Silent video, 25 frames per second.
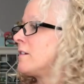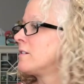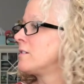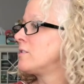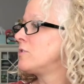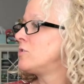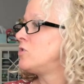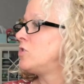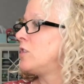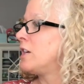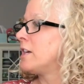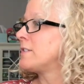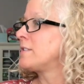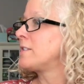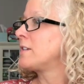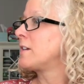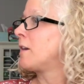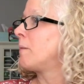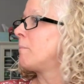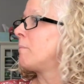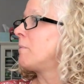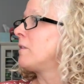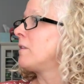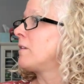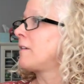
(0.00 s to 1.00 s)
She has a
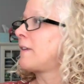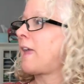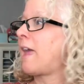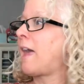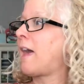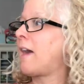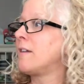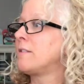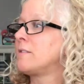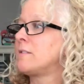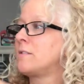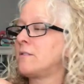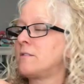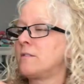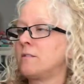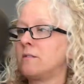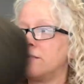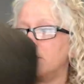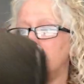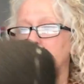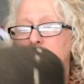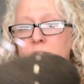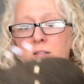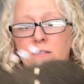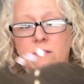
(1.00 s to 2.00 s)
couple of cats.
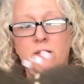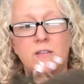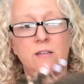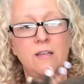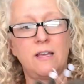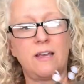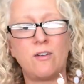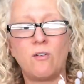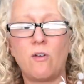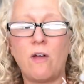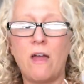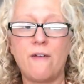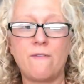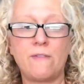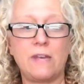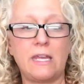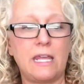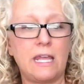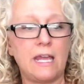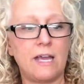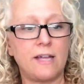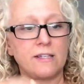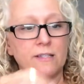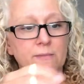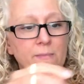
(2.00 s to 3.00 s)
I don't have any
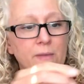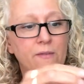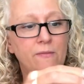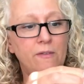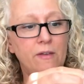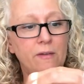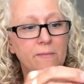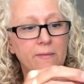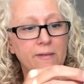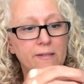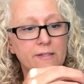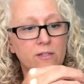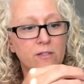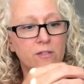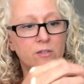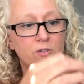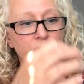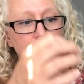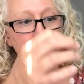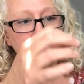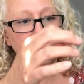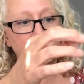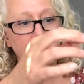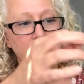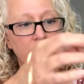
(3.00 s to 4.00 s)
cats. My family's
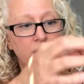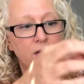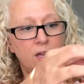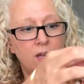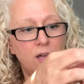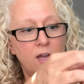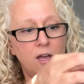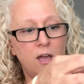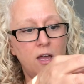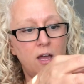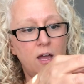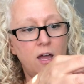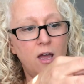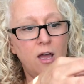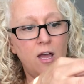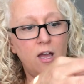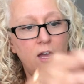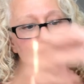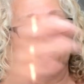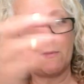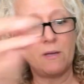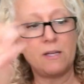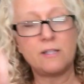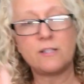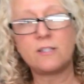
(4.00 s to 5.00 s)
allergic.
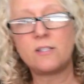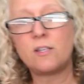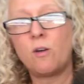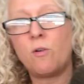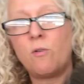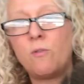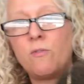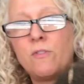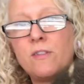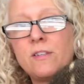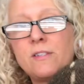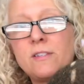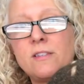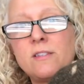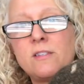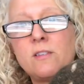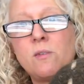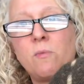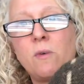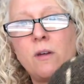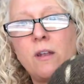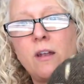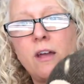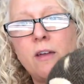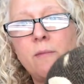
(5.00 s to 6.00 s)
Um, and so this is the
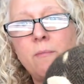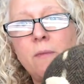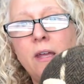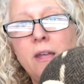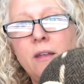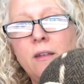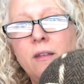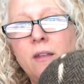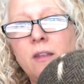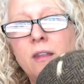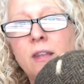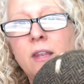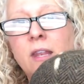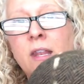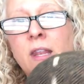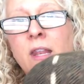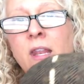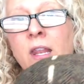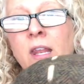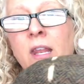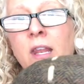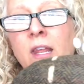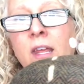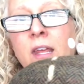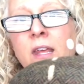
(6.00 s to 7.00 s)
one I made.
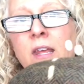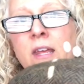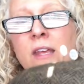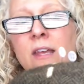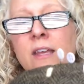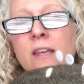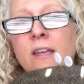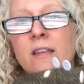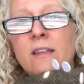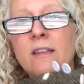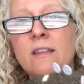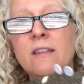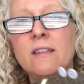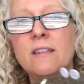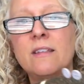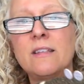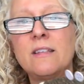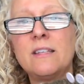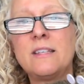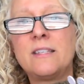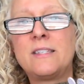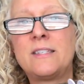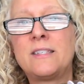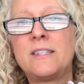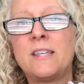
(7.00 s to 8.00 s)

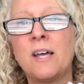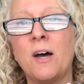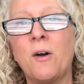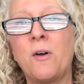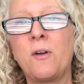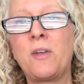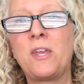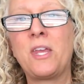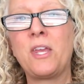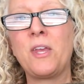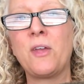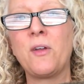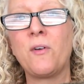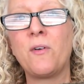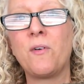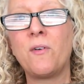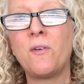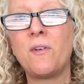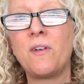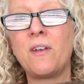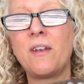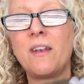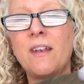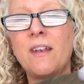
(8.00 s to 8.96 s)
It's so cute.